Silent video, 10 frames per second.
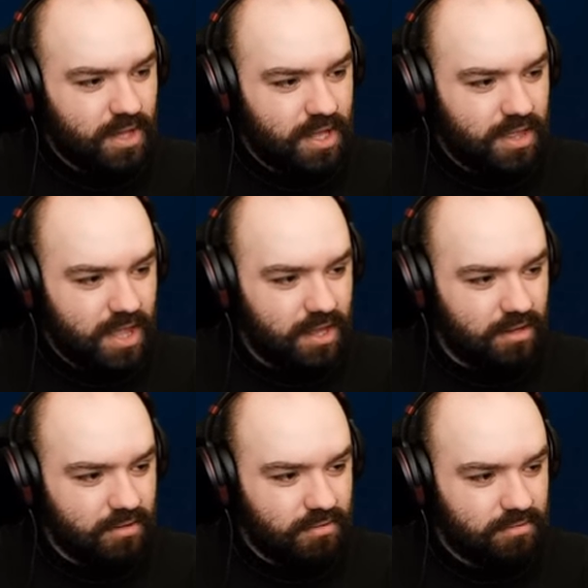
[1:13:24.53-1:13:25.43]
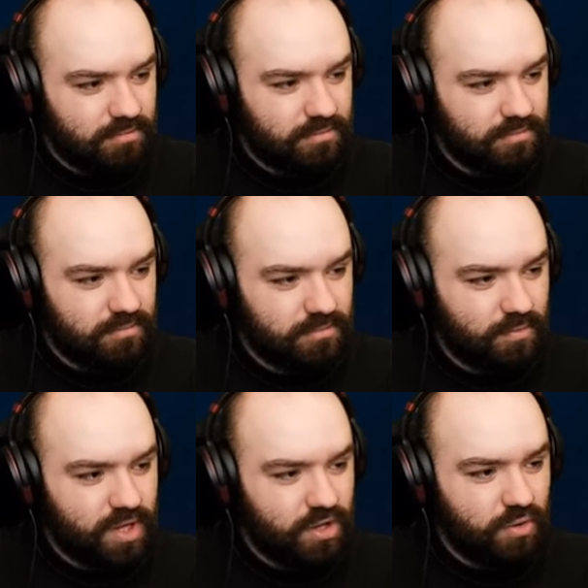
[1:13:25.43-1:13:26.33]
And then
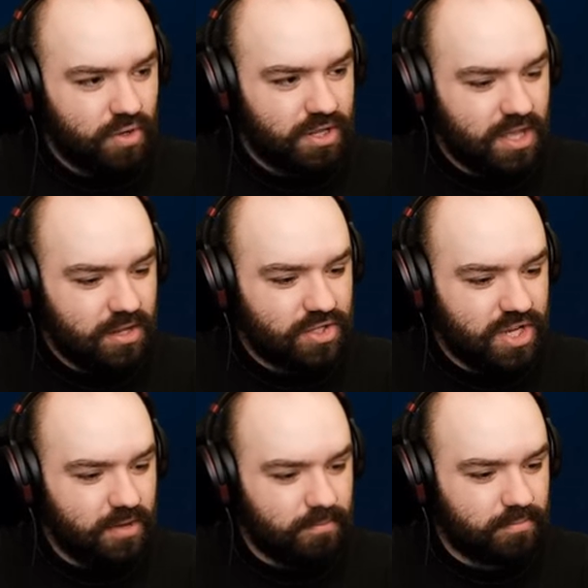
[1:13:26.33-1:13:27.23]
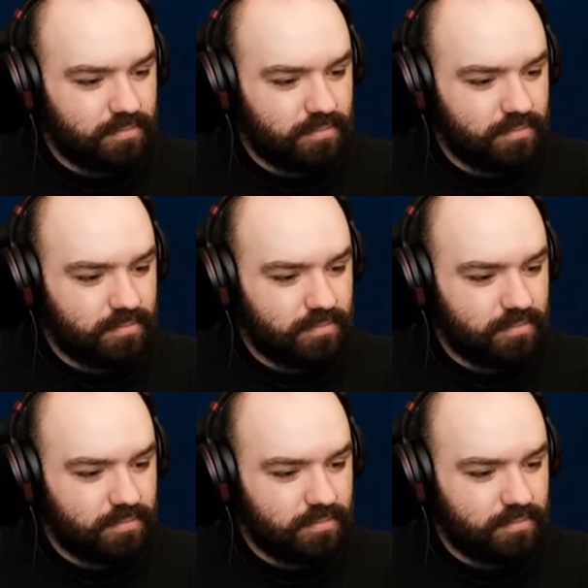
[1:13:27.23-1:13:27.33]
we can go get that chip.